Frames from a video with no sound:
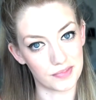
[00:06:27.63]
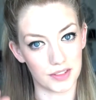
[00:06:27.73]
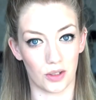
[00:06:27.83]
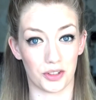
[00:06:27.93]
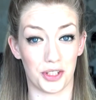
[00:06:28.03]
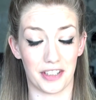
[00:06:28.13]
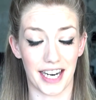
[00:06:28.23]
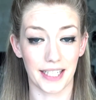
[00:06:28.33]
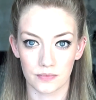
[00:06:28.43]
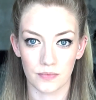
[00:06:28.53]
not too
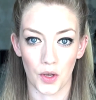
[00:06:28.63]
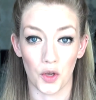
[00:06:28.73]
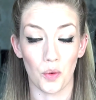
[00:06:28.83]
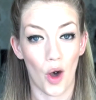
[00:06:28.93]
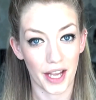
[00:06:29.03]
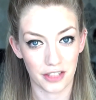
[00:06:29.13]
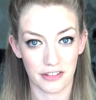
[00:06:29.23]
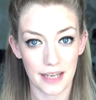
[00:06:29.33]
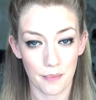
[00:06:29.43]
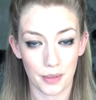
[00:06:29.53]
great, who I
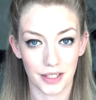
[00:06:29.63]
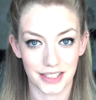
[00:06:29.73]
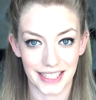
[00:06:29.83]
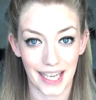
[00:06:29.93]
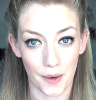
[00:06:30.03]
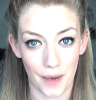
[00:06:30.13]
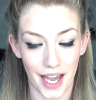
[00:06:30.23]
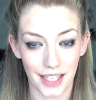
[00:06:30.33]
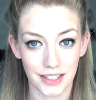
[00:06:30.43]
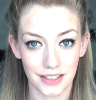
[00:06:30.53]
trip to get away,